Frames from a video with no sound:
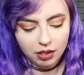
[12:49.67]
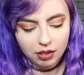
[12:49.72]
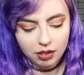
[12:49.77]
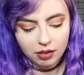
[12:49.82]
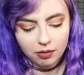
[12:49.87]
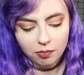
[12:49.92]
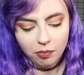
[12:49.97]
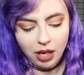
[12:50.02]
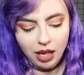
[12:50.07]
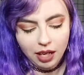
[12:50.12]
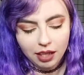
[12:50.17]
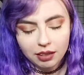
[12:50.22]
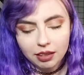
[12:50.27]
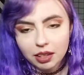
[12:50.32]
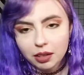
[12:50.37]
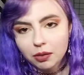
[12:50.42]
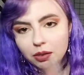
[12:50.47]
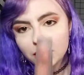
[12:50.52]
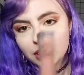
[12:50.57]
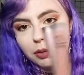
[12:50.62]
matte
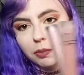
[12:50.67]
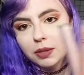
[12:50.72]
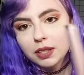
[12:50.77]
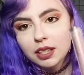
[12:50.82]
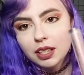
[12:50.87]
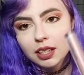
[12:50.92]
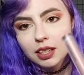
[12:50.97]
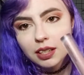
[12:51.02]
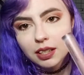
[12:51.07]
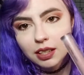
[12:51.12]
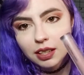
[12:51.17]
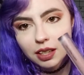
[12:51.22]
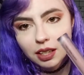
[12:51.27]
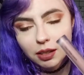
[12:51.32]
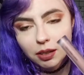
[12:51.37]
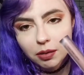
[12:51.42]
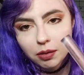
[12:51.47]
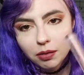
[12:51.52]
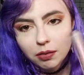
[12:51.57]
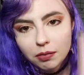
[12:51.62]
liquid lipsticks that
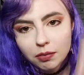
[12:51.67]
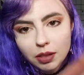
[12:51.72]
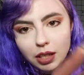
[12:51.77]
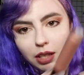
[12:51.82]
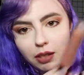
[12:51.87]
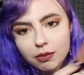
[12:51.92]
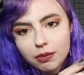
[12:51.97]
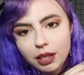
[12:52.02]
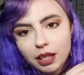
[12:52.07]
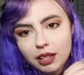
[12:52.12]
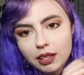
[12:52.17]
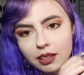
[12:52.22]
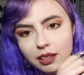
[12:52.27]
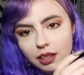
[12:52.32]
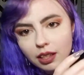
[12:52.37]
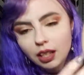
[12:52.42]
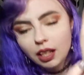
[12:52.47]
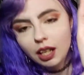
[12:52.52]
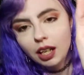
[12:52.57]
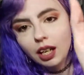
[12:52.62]
e.l.f. has,
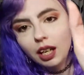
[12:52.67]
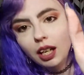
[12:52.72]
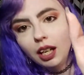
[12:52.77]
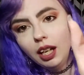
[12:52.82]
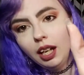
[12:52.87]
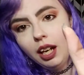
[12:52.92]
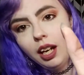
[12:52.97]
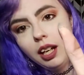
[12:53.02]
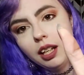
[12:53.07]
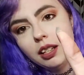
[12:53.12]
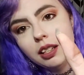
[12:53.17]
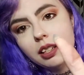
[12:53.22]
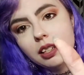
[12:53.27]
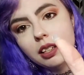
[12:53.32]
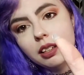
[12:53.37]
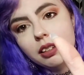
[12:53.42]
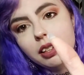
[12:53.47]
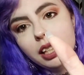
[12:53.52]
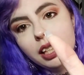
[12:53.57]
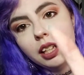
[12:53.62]
and
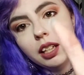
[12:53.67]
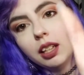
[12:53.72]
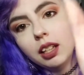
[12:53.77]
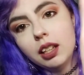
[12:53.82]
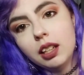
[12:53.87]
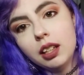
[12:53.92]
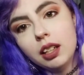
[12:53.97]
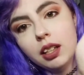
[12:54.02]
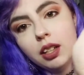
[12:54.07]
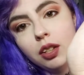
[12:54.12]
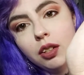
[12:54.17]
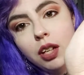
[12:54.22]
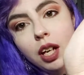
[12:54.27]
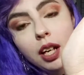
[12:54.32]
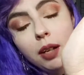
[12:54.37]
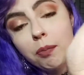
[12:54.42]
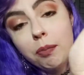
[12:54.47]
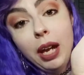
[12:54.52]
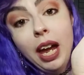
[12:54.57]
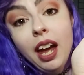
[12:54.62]
like they're not
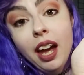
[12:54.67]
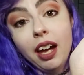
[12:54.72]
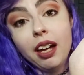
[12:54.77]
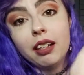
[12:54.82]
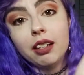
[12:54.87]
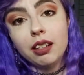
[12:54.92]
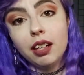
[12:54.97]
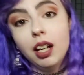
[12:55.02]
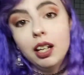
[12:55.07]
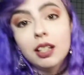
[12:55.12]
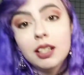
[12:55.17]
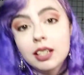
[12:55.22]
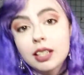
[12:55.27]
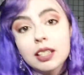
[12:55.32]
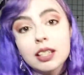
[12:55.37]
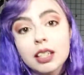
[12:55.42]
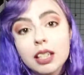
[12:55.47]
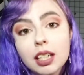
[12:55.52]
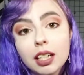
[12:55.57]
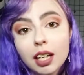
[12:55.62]
bad,
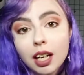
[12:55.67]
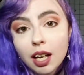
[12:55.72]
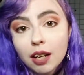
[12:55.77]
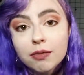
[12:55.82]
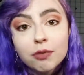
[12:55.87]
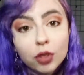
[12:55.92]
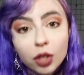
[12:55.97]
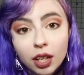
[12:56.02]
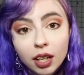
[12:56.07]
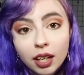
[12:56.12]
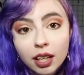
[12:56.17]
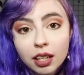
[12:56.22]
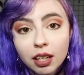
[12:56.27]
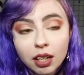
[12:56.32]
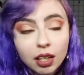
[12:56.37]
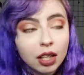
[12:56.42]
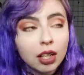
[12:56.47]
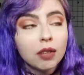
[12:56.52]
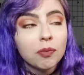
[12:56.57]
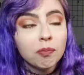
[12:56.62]
honestly. I've tried
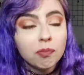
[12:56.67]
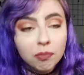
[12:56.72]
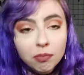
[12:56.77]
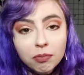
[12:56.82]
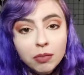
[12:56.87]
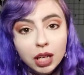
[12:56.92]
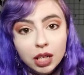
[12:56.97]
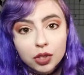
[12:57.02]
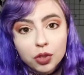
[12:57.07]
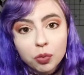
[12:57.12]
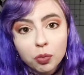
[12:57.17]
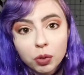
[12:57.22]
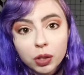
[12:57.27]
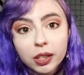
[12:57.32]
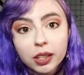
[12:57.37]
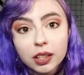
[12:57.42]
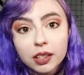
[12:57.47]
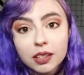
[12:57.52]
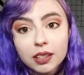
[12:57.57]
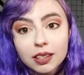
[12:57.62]
much
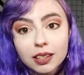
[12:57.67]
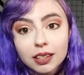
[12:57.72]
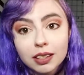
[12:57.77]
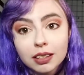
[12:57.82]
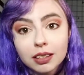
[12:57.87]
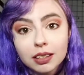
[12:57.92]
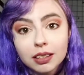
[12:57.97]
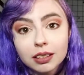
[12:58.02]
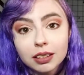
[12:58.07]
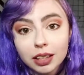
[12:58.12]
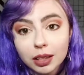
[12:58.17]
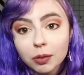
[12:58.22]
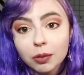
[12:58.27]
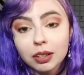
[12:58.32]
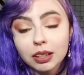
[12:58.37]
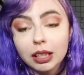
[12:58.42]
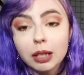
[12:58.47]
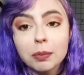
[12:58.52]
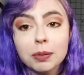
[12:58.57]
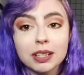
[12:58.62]
worse liquid
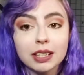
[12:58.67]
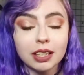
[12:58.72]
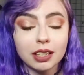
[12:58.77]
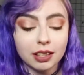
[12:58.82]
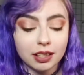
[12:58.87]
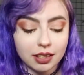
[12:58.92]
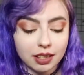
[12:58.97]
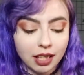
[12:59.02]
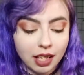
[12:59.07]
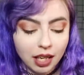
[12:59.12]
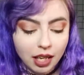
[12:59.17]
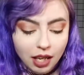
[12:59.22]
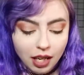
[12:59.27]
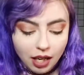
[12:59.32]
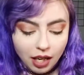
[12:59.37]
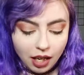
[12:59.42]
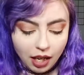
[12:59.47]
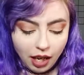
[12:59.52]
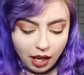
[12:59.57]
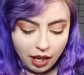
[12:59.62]
lipsticks.
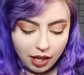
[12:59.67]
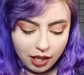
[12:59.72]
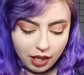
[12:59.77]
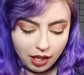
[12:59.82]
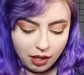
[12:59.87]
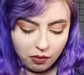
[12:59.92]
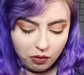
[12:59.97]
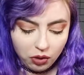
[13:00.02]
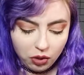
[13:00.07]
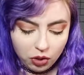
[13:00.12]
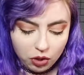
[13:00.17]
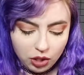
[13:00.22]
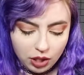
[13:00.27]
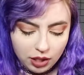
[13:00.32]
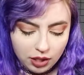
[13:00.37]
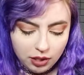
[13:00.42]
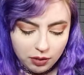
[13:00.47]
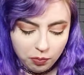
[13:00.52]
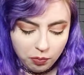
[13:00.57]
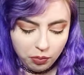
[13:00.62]
I have the
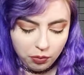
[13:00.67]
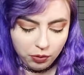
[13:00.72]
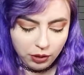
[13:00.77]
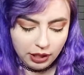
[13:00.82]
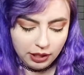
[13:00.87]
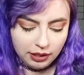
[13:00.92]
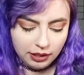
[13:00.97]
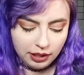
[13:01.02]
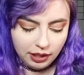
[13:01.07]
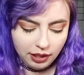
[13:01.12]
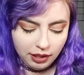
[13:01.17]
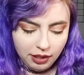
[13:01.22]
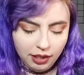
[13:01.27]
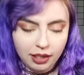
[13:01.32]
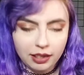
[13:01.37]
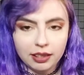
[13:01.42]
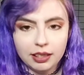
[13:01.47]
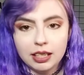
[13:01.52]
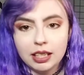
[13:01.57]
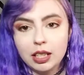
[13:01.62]
shades Praline
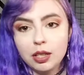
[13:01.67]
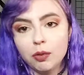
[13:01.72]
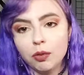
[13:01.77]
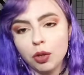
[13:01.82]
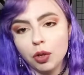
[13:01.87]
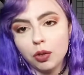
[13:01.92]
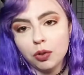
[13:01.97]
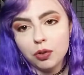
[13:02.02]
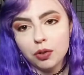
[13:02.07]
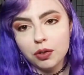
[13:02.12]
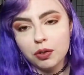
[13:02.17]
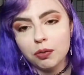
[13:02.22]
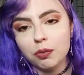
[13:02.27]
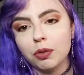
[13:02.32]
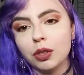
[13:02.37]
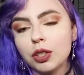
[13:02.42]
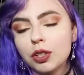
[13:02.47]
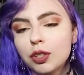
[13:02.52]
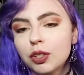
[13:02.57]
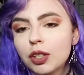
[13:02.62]
and Tea Rose,
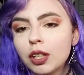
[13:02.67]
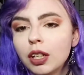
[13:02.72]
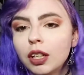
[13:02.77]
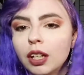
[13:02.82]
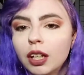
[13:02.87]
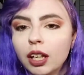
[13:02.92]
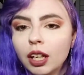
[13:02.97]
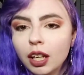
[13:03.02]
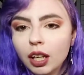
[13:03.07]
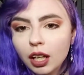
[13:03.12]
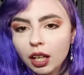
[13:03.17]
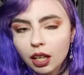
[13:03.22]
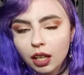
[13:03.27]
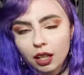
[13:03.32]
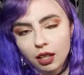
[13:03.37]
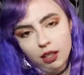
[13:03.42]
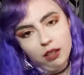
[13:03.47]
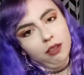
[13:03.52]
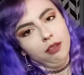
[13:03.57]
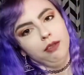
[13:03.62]
which,
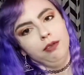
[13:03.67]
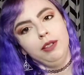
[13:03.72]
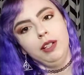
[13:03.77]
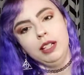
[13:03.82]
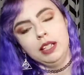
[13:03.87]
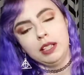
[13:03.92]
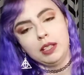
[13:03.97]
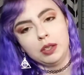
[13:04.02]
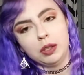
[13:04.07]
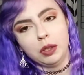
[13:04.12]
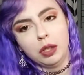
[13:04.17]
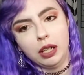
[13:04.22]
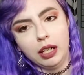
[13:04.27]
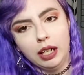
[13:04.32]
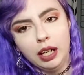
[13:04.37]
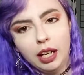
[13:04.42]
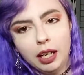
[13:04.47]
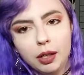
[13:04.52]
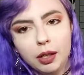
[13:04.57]
funny story, I